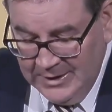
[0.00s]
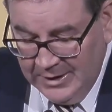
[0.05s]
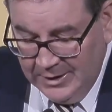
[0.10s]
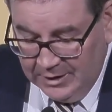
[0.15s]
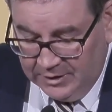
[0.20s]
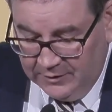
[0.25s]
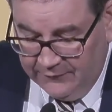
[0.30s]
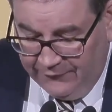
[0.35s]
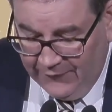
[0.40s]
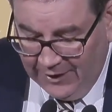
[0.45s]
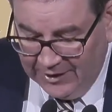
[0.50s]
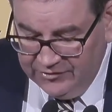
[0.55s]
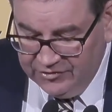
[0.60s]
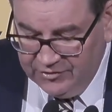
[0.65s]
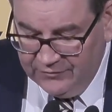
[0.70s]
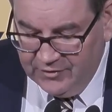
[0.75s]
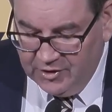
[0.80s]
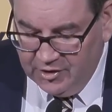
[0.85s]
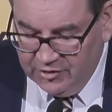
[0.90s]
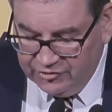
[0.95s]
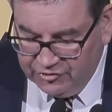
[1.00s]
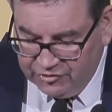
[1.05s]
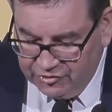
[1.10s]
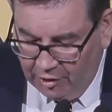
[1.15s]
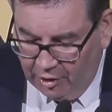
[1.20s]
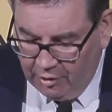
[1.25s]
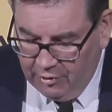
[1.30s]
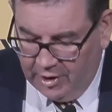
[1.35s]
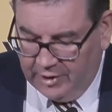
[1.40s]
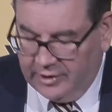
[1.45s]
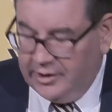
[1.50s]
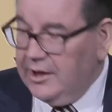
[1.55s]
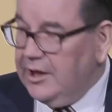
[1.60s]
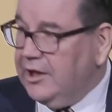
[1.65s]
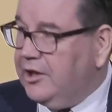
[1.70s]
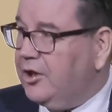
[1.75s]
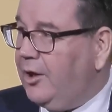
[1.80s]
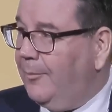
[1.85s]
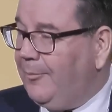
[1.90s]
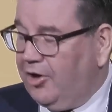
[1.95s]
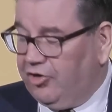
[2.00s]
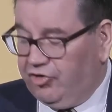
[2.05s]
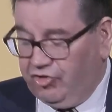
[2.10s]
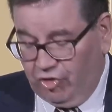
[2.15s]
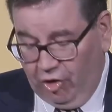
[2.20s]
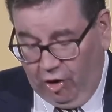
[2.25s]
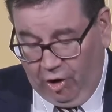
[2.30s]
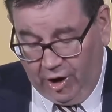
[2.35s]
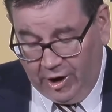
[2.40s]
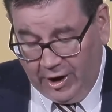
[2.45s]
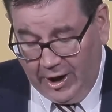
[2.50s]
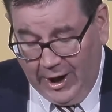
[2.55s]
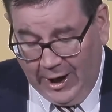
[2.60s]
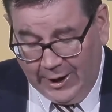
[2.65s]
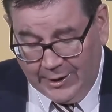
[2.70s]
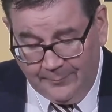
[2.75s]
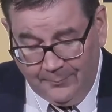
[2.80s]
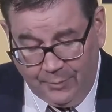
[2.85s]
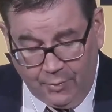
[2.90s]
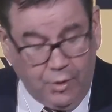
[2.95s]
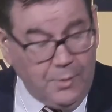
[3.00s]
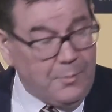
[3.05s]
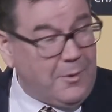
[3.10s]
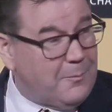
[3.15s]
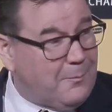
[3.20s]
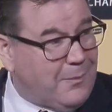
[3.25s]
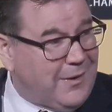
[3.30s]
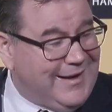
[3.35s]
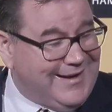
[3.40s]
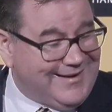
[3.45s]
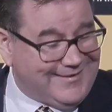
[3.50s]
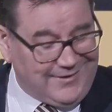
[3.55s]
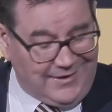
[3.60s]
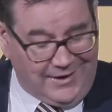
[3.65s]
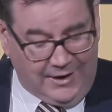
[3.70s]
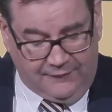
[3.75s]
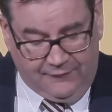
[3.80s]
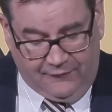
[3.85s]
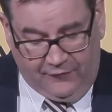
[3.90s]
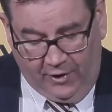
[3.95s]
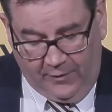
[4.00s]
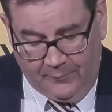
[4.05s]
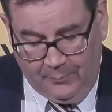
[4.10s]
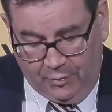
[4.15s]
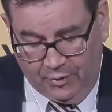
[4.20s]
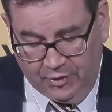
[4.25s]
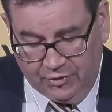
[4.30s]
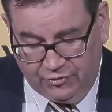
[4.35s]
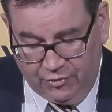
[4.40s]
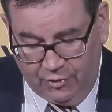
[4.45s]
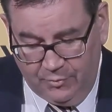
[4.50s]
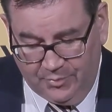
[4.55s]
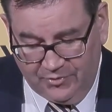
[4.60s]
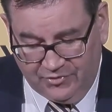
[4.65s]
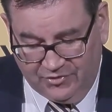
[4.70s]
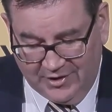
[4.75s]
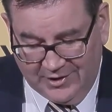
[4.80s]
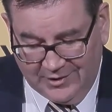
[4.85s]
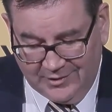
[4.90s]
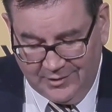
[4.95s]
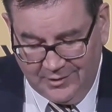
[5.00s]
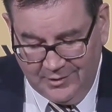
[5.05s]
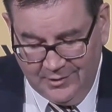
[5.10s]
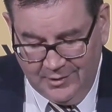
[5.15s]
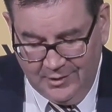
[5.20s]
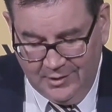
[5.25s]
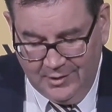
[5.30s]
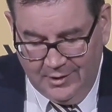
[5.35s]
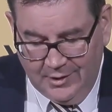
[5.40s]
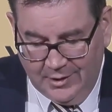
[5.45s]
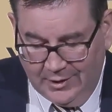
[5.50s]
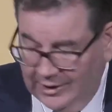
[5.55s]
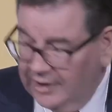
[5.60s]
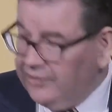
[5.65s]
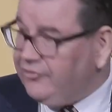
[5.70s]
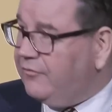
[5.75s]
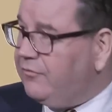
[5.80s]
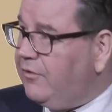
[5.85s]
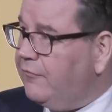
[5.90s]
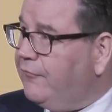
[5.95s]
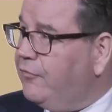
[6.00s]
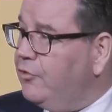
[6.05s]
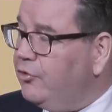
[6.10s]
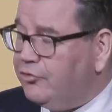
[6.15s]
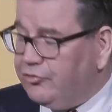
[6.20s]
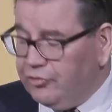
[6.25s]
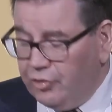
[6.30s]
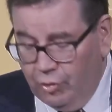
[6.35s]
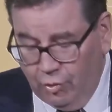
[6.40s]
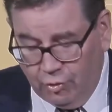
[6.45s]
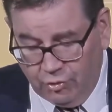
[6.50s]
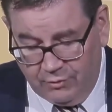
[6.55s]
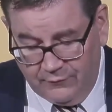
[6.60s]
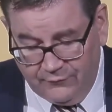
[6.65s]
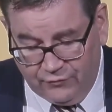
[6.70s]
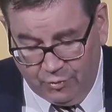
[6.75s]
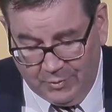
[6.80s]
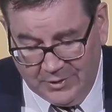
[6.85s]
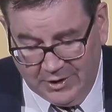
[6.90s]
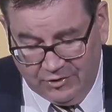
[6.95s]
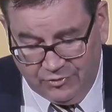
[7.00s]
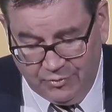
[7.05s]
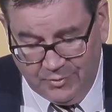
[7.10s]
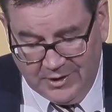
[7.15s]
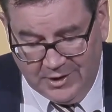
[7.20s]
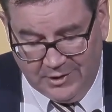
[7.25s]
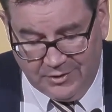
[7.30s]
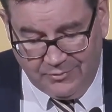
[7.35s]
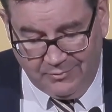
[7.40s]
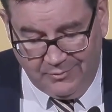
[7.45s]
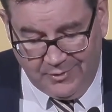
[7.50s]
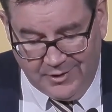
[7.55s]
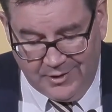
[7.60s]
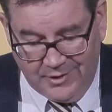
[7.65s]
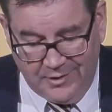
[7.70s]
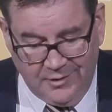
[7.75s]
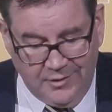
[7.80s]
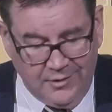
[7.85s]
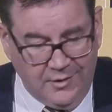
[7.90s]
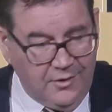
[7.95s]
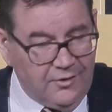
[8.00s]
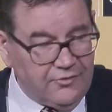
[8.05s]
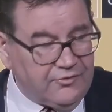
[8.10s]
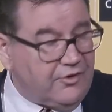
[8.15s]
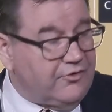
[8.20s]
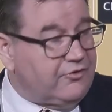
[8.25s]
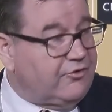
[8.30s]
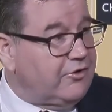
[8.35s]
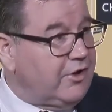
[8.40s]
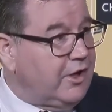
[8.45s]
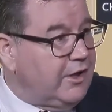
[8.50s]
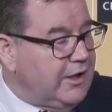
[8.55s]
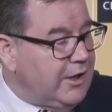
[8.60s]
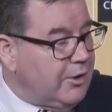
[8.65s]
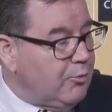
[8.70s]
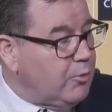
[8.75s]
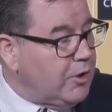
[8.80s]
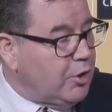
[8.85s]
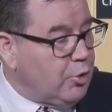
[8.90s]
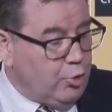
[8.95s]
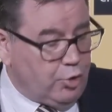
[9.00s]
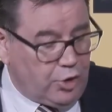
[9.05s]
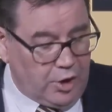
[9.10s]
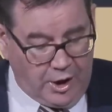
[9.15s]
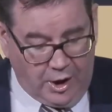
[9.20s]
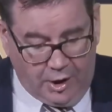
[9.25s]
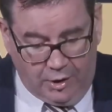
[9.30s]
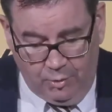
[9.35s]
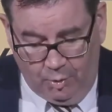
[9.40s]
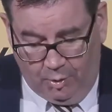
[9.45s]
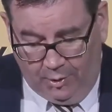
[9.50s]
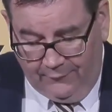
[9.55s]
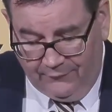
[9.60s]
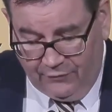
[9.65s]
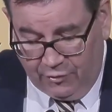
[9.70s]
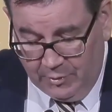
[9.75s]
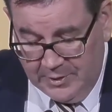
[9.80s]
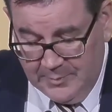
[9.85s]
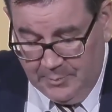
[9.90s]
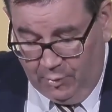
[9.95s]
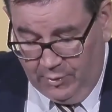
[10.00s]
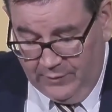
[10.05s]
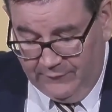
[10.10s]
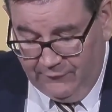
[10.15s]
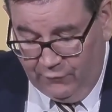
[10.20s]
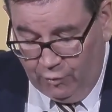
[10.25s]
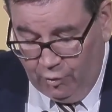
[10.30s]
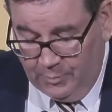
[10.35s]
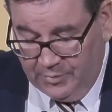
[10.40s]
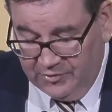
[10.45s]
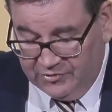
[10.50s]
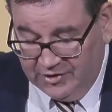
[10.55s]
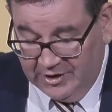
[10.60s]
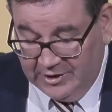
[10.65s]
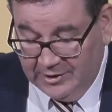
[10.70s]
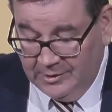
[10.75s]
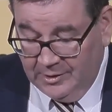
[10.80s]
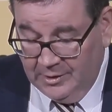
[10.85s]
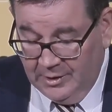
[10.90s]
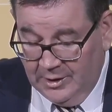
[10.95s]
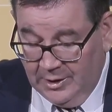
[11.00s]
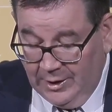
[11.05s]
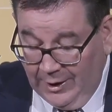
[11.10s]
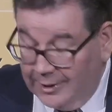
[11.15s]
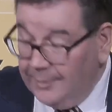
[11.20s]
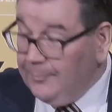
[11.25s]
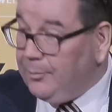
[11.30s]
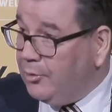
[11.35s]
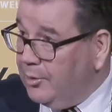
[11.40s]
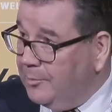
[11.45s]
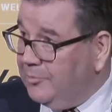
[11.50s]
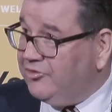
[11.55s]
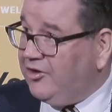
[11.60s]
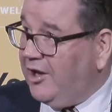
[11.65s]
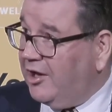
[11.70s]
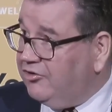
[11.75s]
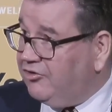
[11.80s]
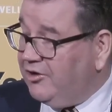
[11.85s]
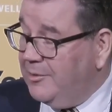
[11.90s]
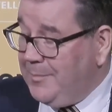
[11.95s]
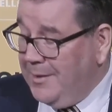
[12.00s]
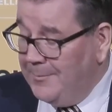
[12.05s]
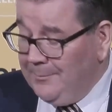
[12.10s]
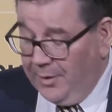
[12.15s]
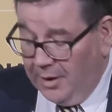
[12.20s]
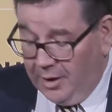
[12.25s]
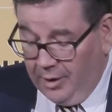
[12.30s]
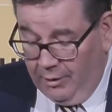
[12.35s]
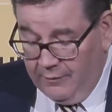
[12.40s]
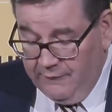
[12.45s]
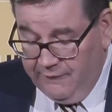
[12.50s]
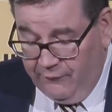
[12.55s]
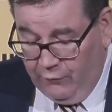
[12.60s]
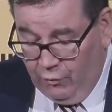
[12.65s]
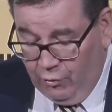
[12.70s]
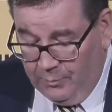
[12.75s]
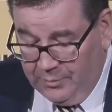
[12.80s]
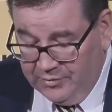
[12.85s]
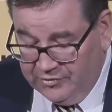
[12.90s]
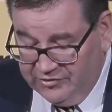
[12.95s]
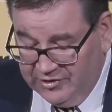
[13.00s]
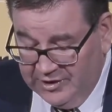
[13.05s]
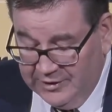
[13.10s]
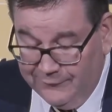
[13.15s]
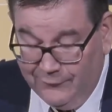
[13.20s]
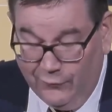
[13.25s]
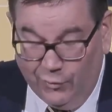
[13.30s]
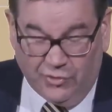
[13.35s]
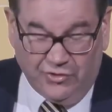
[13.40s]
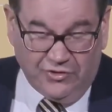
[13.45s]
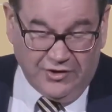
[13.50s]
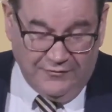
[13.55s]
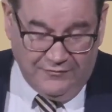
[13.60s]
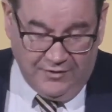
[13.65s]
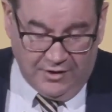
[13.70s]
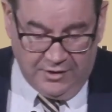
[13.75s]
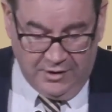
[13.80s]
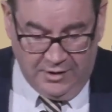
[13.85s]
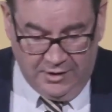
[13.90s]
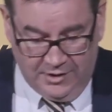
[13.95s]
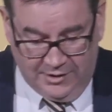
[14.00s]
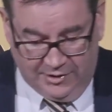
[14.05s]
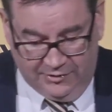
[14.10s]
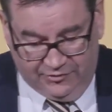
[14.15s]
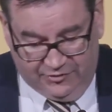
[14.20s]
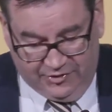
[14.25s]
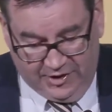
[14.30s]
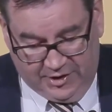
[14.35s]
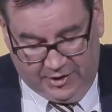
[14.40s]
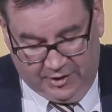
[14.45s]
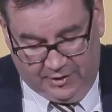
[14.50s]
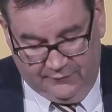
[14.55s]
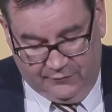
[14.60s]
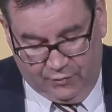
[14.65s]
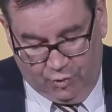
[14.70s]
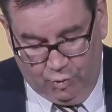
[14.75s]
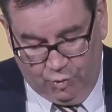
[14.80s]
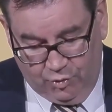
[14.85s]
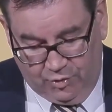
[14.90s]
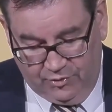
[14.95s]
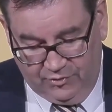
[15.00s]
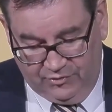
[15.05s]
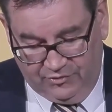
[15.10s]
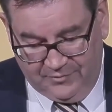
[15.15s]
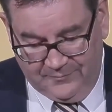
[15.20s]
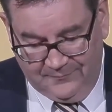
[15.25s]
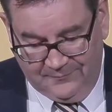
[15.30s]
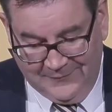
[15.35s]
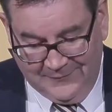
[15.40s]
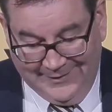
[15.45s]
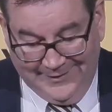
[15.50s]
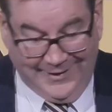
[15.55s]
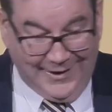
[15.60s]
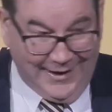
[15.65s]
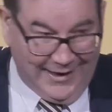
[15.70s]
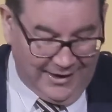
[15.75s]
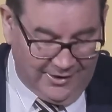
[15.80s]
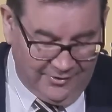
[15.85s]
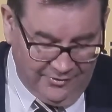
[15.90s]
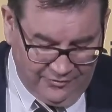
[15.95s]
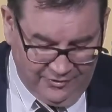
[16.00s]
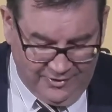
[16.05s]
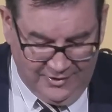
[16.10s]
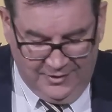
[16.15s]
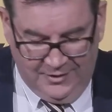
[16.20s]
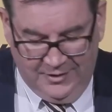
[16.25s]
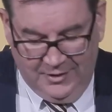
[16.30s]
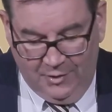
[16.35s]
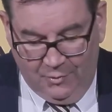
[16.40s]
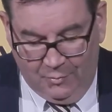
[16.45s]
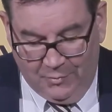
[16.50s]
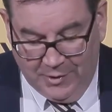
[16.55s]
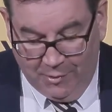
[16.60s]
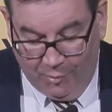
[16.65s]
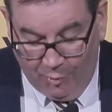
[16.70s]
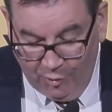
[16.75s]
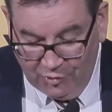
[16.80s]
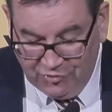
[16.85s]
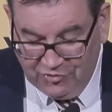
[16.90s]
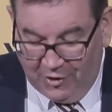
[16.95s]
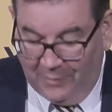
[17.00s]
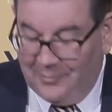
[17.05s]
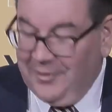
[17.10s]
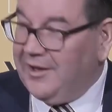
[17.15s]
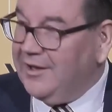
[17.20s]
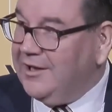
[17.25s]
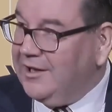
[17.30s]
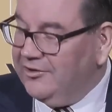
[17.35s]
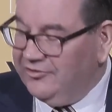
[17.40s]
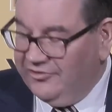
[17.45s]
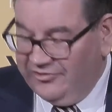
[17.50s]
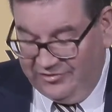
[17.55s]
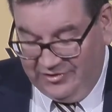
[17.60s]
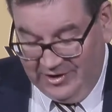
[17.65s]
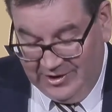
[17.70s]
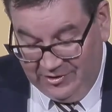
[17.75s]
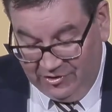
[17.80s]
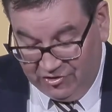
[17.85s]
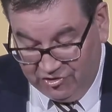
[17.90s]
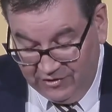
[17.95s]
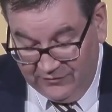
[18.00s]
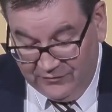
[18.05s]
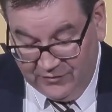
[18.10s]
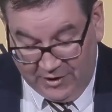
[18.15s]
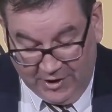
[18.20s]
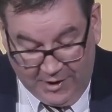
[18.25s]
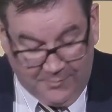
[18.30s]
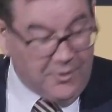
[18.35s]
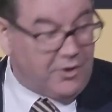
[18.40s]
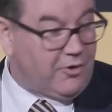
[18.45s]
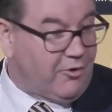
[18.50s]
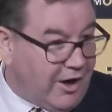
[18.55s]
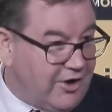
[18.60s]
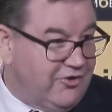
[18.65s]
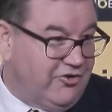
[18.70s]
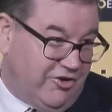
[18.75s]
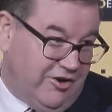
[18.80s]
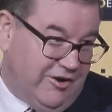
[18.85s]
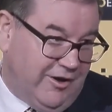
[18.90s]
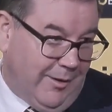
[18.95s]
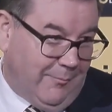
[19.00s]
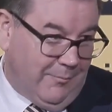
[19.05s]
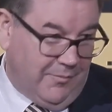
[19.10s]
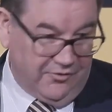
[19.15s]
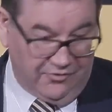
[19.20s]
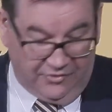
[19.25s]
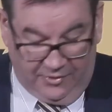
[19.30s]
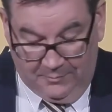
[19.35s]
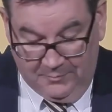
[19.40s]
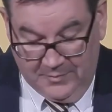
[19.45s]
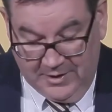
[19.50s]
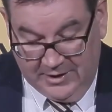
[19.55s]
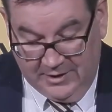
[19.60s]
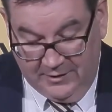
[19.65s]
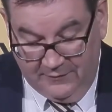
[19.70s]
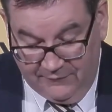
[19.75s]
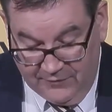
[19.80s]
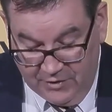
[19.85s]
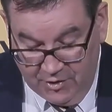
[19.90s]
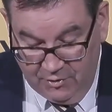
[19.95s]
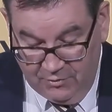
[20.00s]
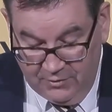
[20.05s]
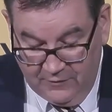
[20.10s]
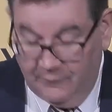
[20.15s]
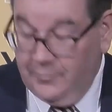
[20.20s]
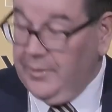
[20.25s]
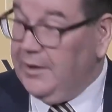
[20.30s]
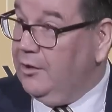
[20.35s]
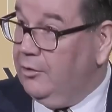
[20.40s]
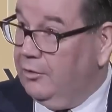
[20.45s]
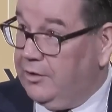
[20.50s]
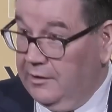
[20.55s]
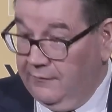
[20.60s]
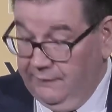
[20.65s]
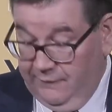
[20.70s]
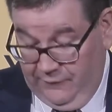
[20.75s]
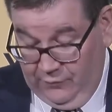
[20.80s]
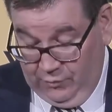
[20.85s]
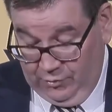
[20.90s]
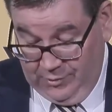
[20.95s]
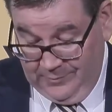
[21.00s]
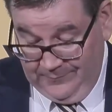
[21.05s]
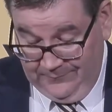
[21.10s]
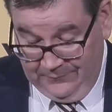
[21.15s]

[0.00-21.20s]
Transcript: In the face of an historic economic shock, unemployment peaked at 5.2%, and as of the first quarter of 2023, sits at a near record low of 3.4%. Unemployment's actually been below 4% for 7 consecutive quarters. And we are also beginning to see the shift in immigration numbers that many of you have been looking for.